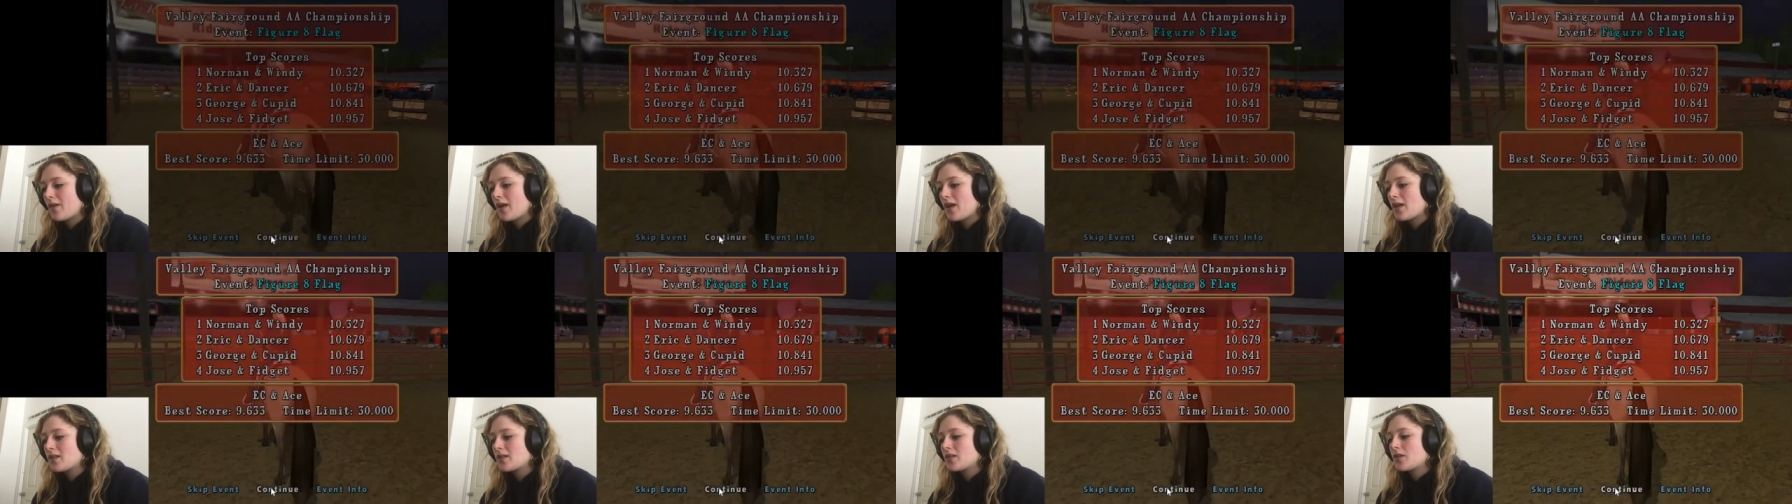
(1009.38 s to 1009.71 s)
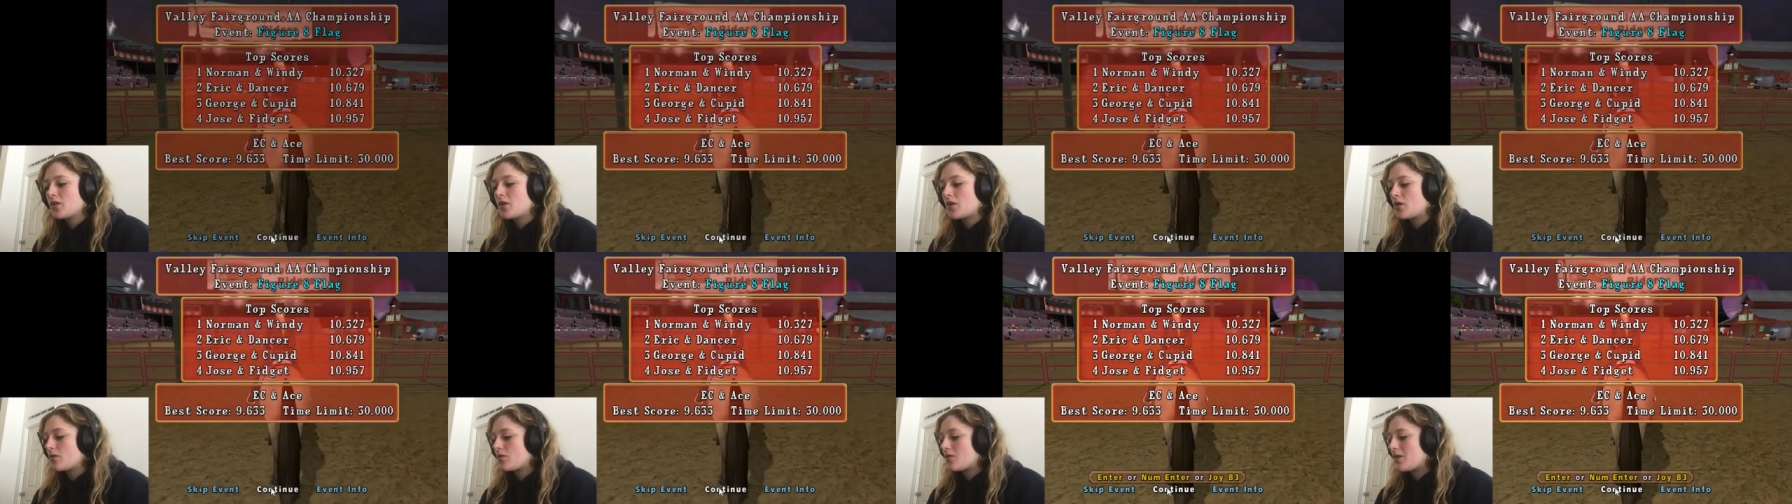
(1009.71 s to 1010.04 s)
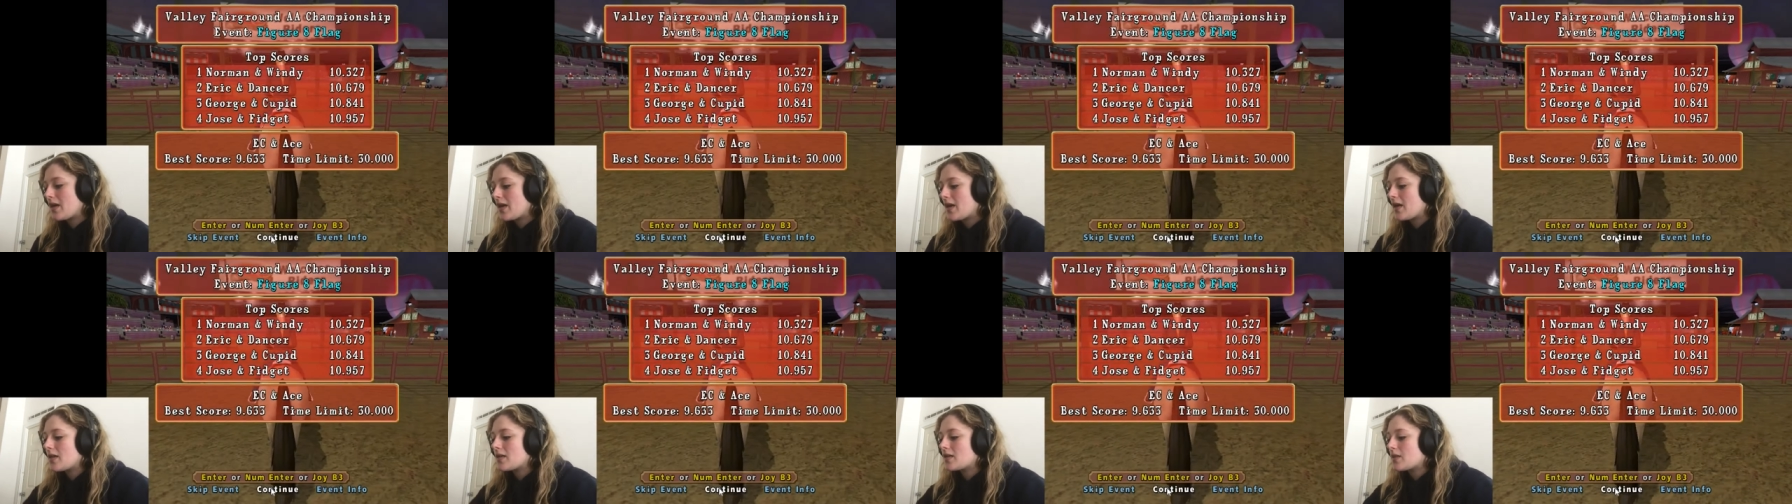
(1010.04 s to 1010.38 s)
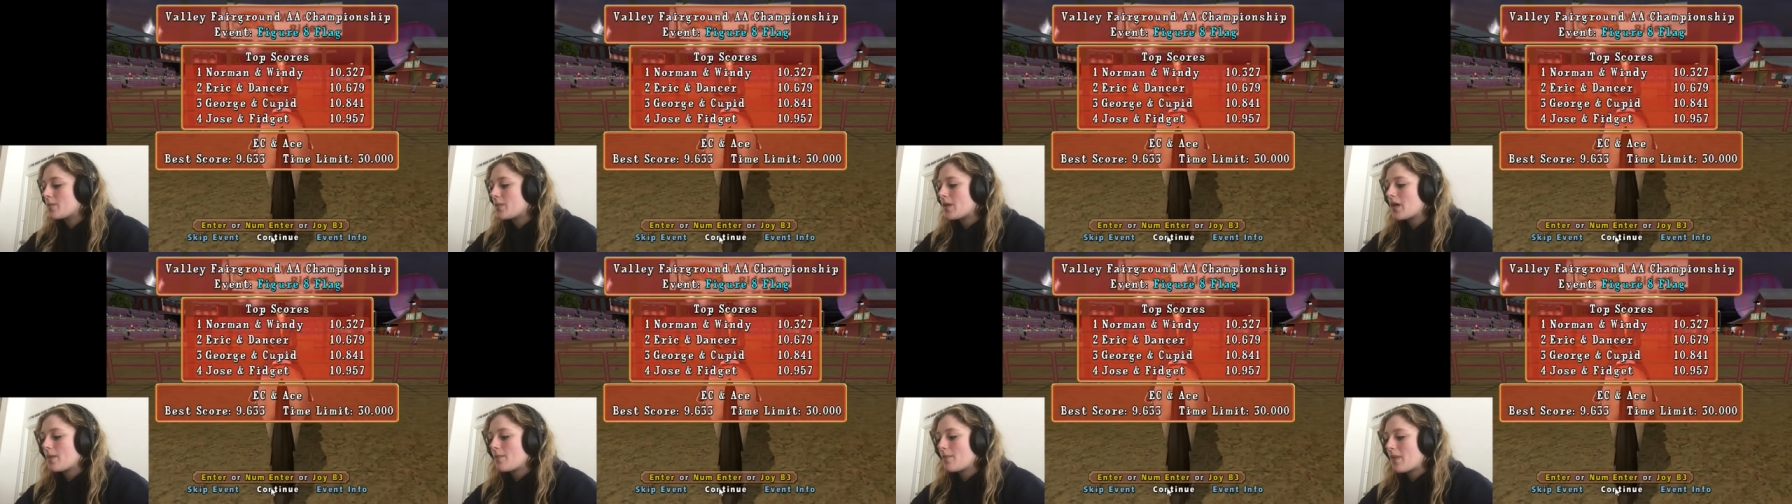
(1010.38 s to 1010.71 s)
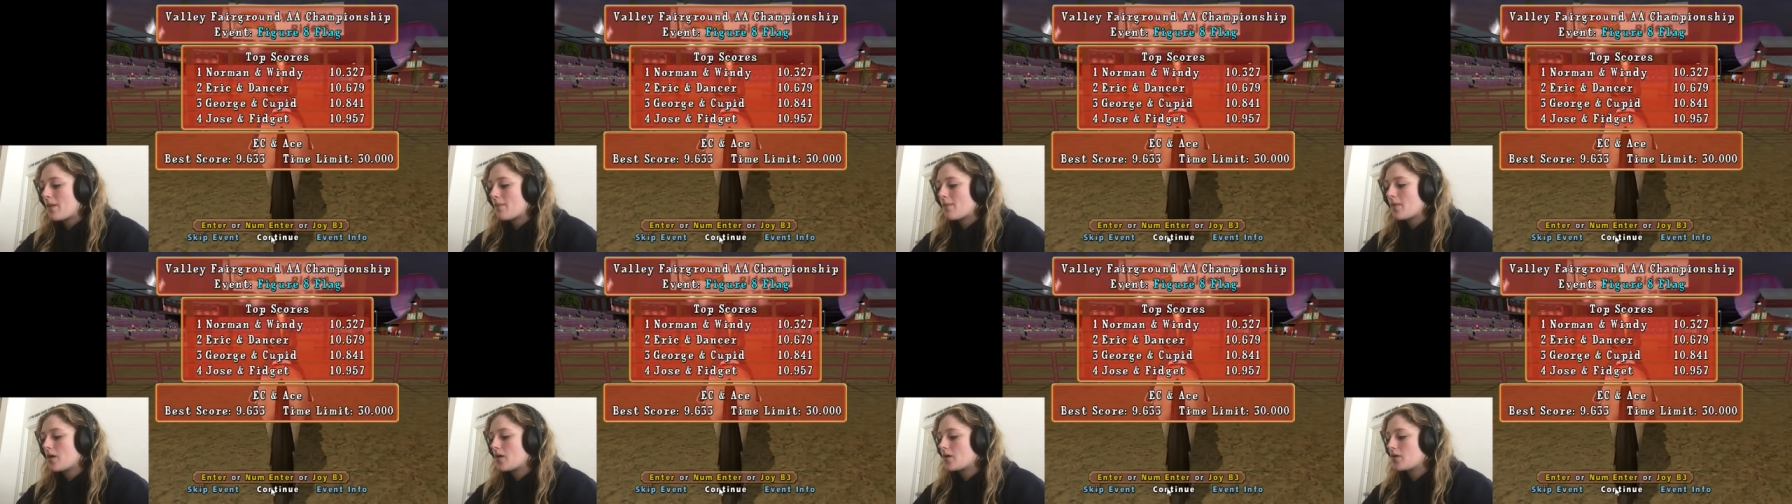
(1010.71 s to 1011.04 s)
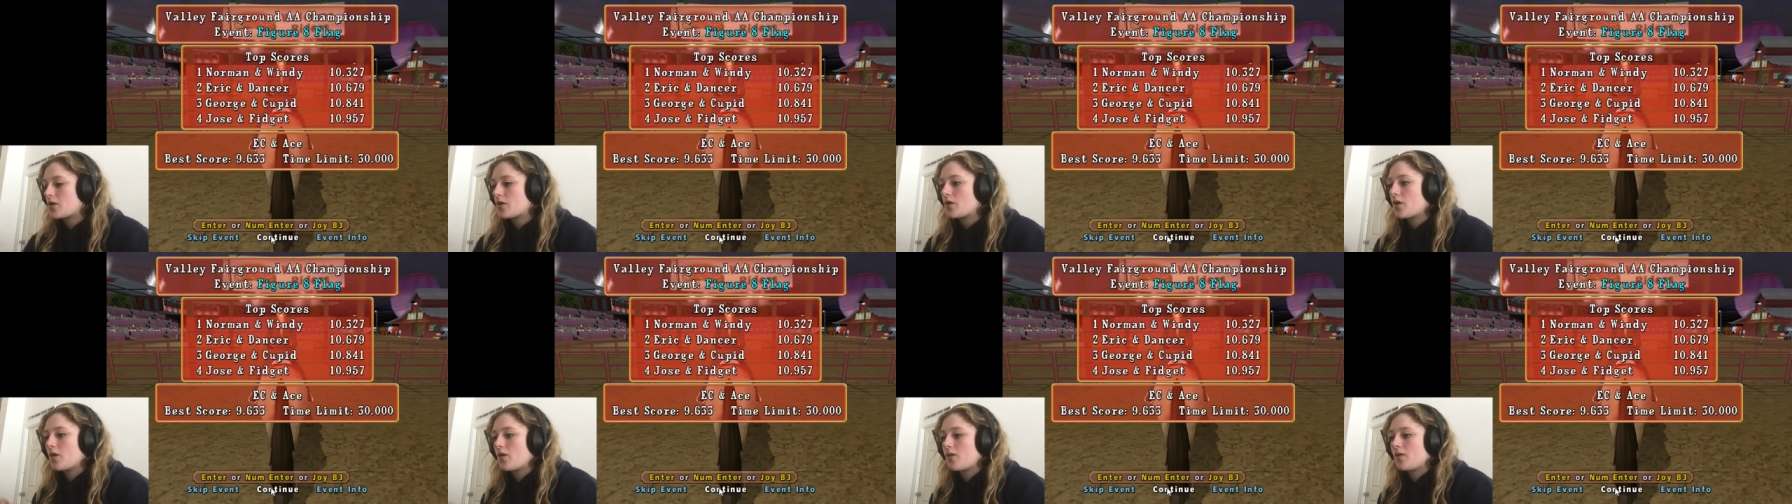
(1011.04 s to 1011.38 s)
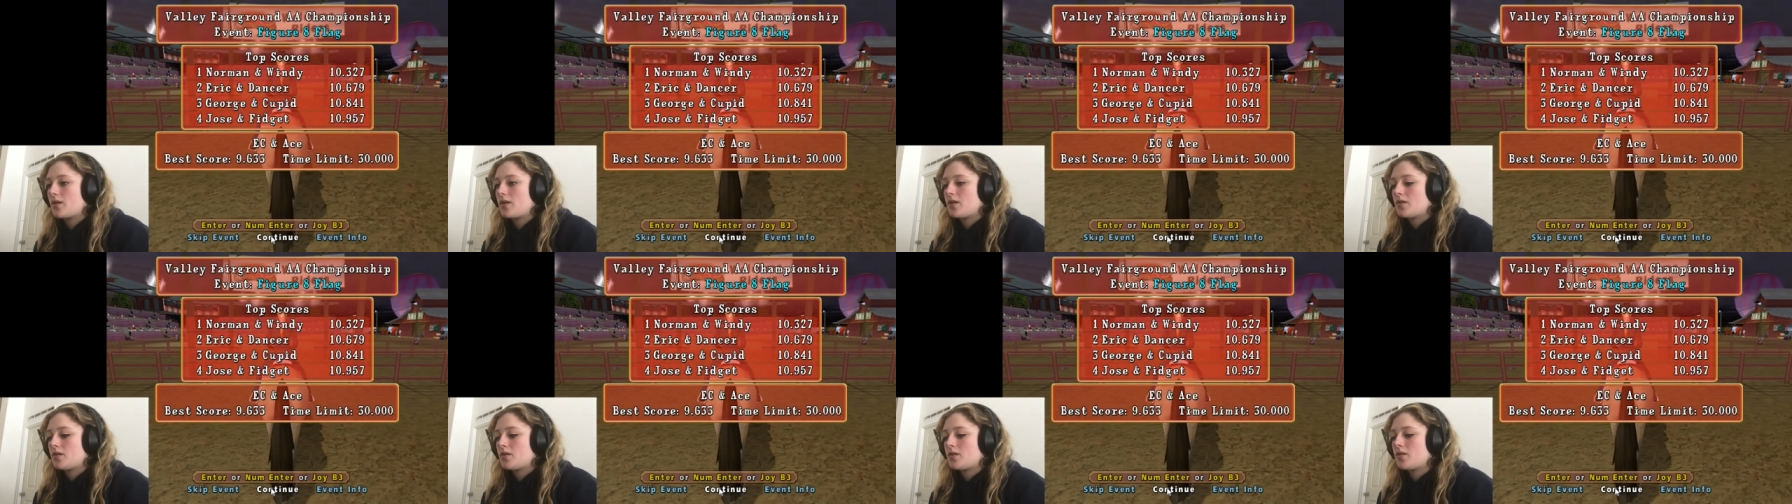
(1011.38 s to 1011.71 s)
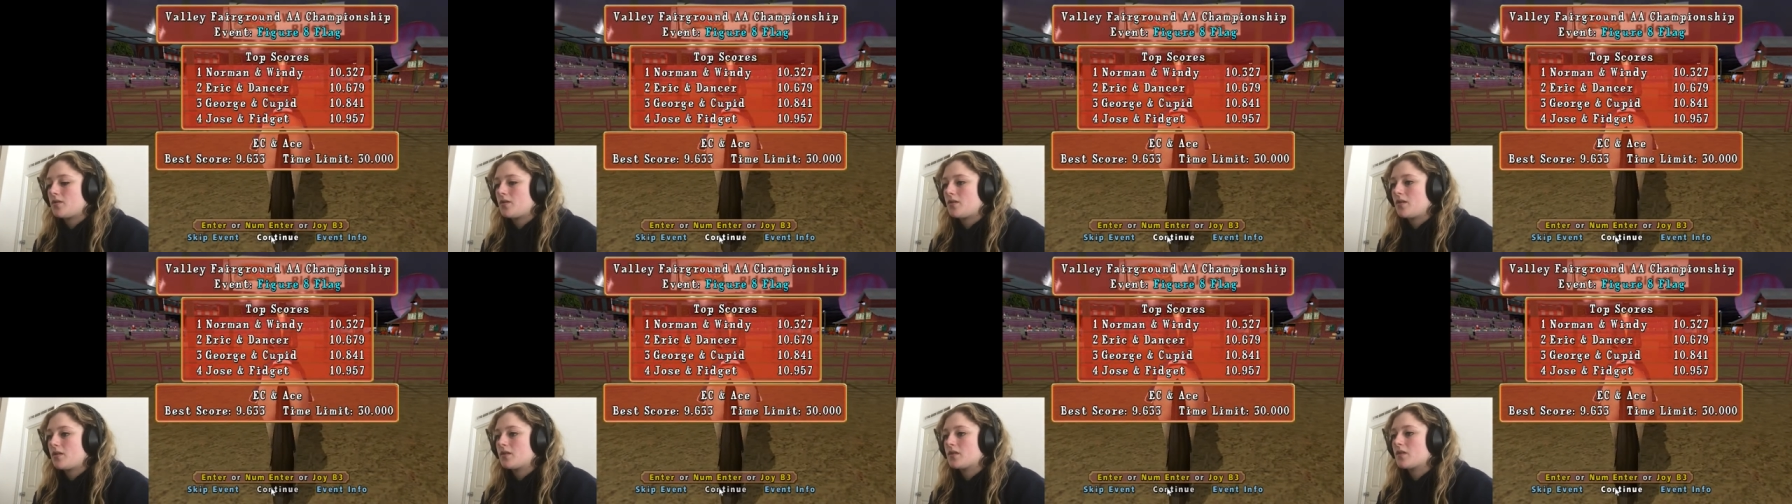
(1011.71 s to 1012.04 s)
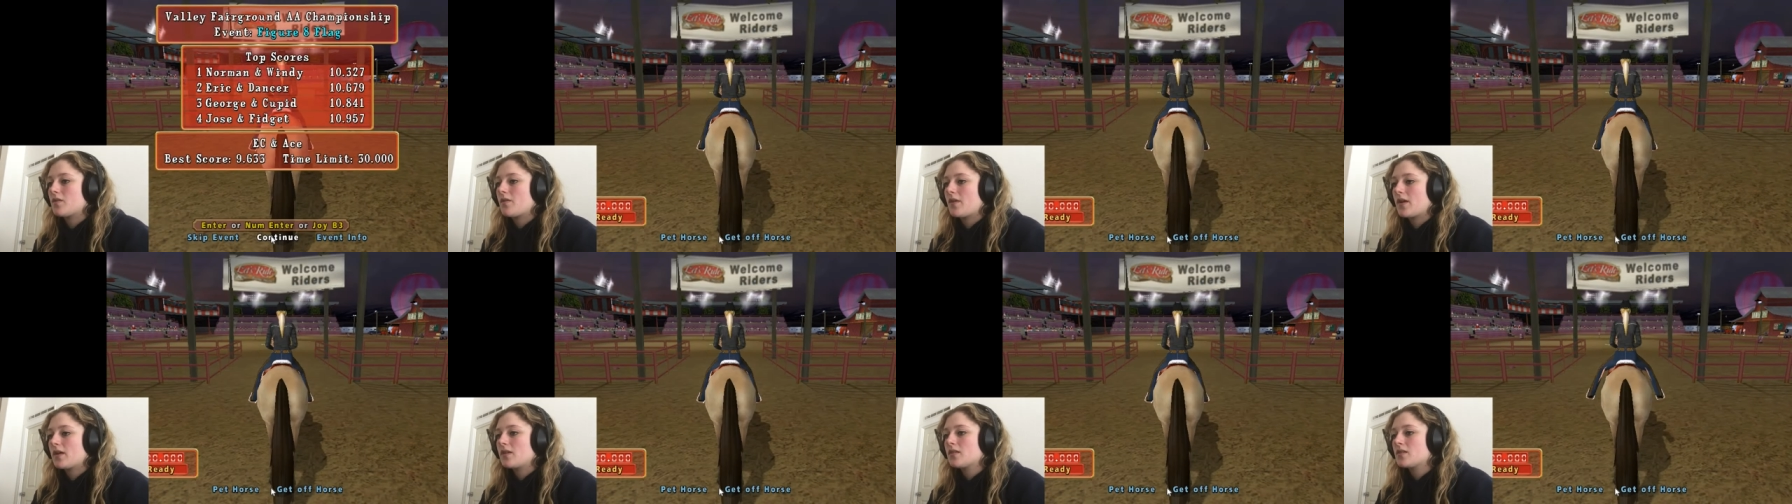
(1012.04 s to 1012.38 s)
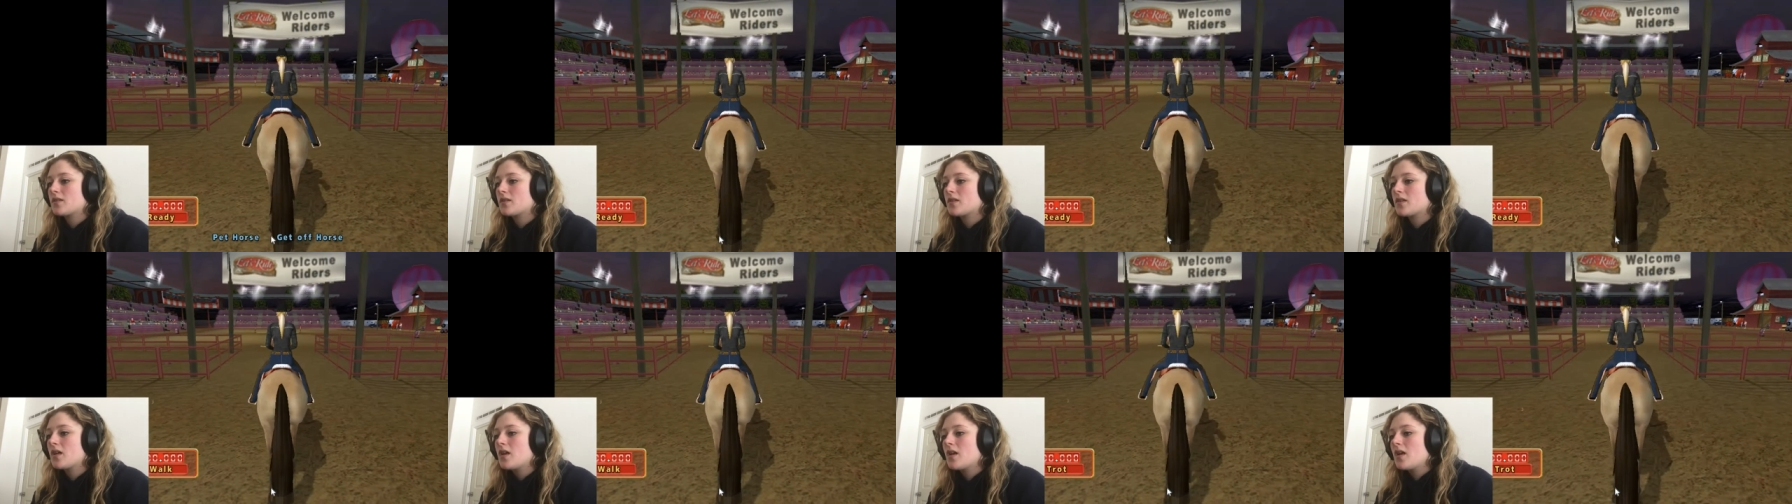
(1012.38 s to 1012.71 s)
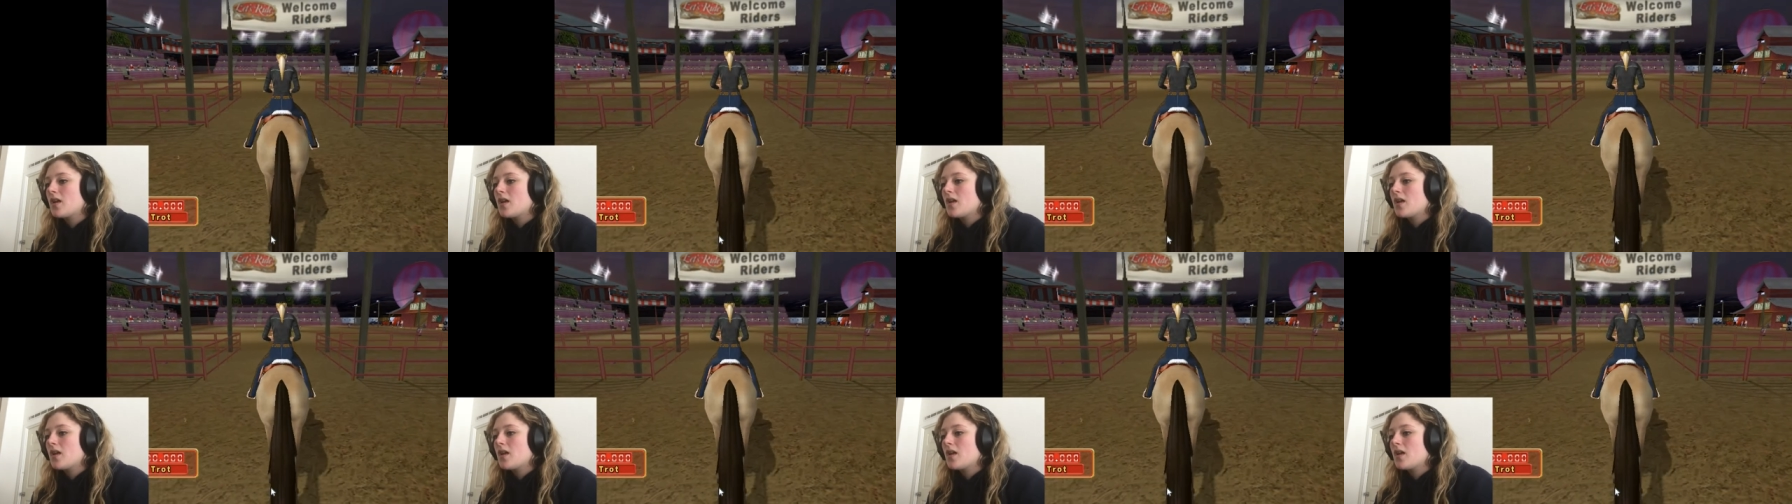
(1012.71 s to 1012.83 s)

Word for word: events, you don't need to be a member to go into those events.